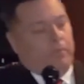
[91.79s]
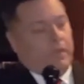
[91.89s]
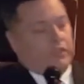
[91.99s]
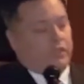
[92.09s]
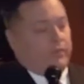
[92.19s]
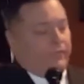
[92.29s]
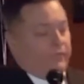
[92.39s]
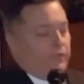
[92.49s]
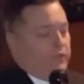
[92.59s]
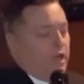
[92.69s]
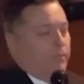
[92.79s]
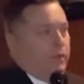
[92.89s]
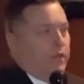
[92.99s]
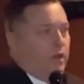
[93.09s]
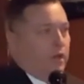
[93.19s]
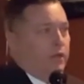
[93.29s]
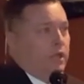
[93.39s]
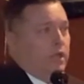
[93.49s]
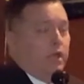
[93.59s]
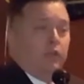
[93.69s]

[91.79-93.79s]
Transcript: makeshift shopping cart.